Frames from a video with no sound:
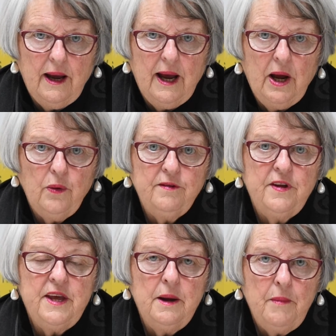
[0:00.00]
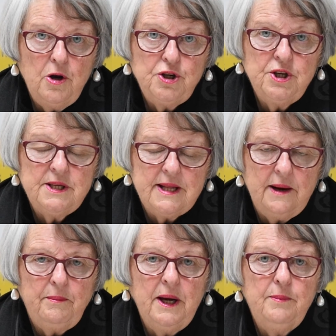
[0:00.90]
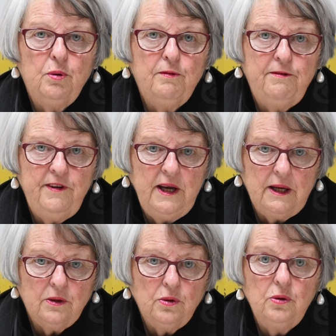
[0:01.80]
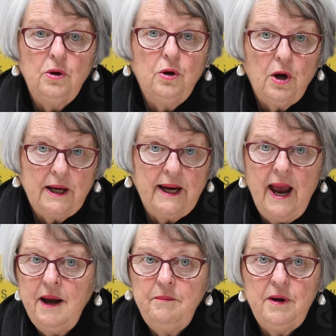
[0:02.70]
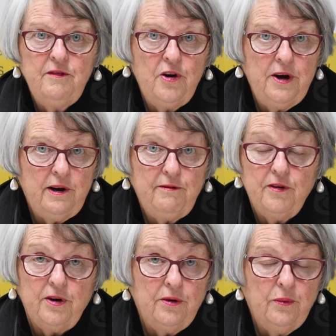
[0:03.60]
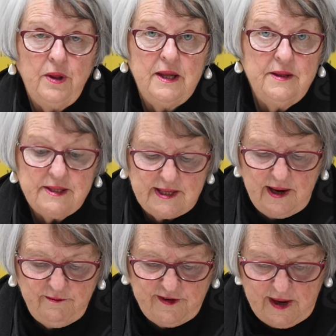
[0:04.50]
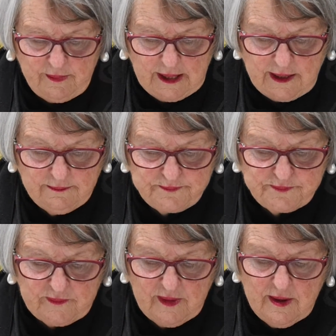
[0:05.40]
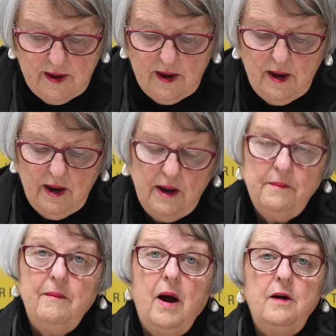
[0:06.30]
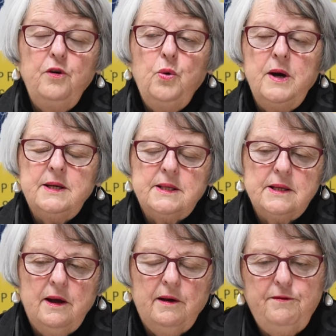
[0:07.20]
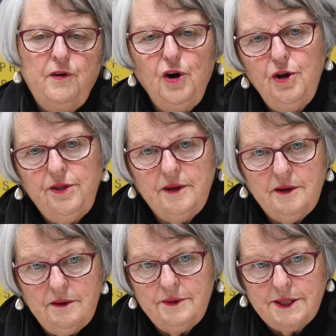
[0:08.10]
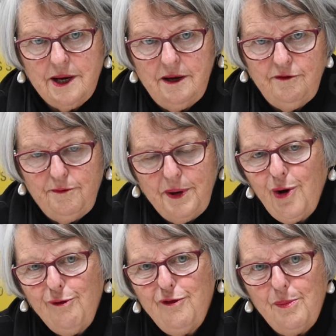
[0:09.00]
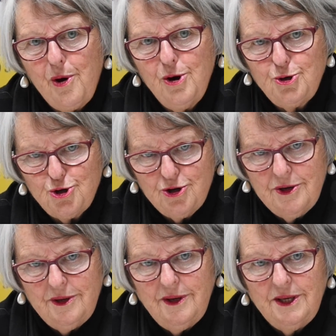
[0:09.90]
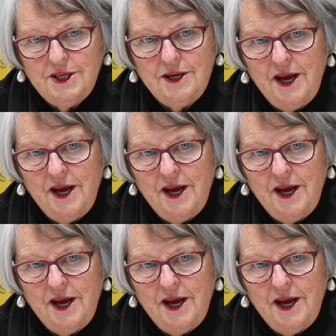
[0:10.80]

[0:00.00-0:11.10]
However, the emotions that people feel can be very different within the same family. I've always followed the Steve Biddulph approach to